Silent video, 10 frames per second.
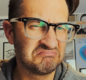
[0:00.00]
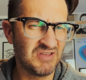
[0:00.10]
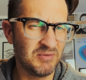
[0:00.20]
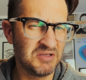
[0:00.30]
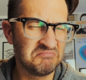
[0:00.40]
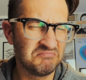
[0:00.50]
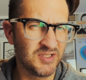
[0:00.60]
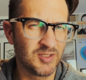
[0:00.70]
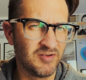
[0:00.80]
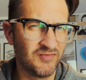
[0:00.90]
Maybe?
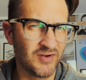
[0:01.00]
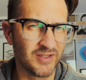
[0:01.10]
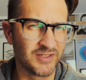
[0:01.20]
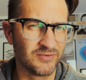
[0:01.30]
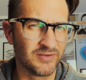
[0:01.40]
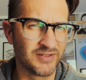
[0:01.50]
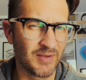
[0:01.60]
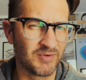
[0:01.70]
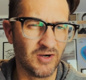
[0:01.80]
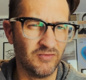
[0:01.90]
But to be fair, like during the
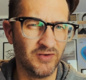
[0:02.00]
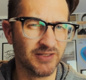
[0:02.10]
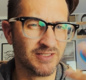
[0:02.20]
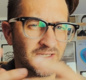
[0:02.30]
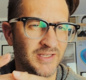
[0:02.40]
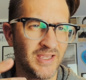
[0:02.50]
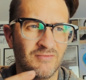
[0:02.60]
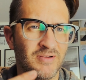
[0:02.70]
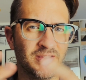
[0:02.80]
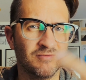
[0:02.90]
time of COVID, it's like
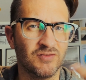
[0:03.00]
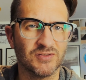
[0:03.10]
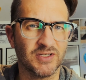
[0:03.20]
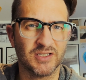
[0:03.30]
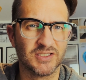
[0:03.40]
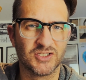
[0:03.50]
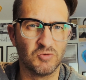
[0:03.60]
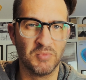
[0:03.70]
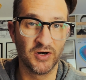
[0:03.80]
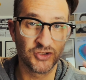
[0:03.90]
everything feels like it's still
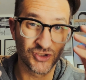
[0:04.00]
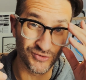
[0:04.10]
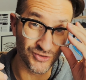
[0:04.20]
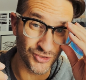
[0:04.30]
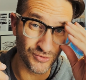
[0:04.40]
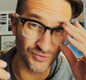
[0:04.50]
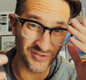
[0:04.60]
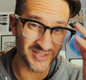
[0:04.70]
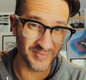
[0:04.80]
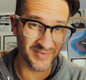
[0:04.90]
March or June or
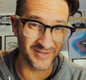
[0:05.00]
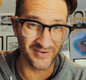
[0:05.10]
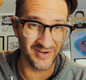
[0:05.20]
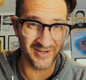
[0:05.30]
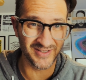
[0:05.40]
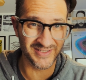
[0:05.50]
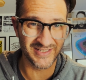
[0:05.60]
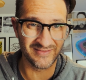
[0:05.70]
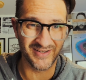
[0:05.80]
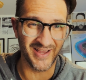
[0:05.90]
something or August
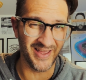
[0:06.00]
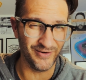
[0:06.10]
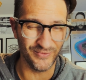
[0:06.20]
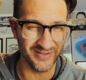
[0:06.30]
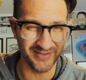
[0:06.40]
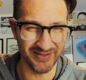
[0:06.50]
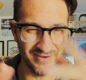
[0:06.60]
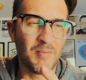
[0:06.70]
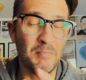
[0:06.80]
even. I don't really know.